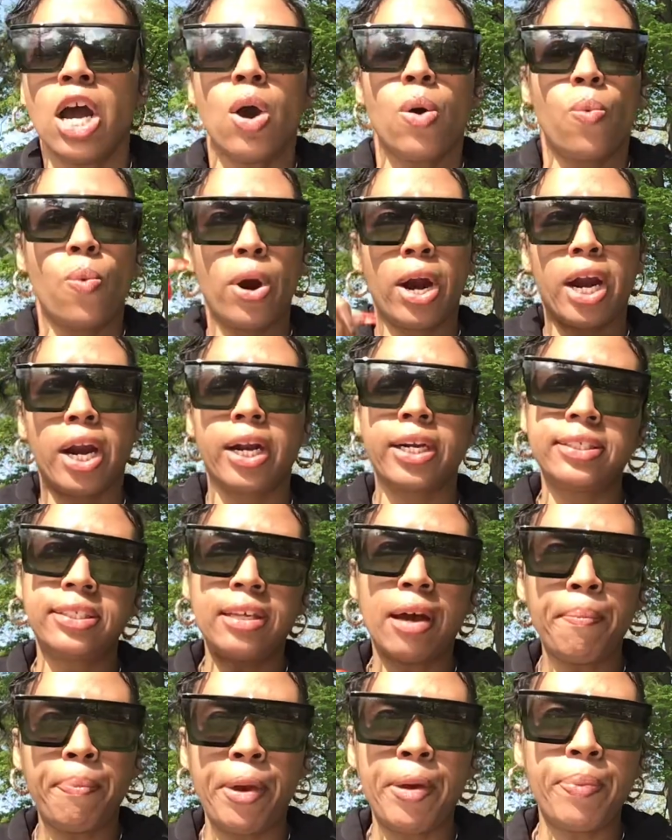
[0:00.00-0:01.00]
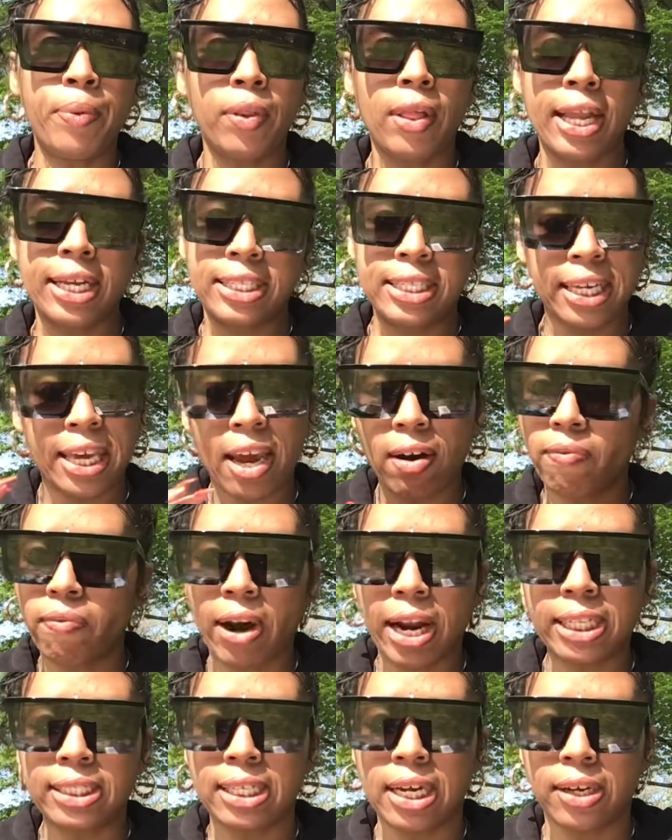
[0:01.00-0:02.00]
where some people like to get
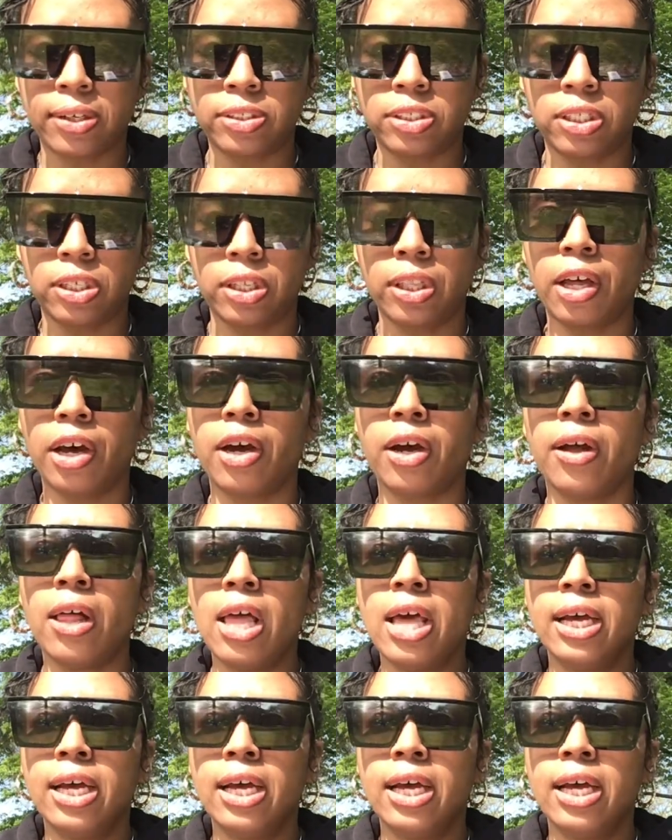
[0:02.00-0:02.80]
right down to the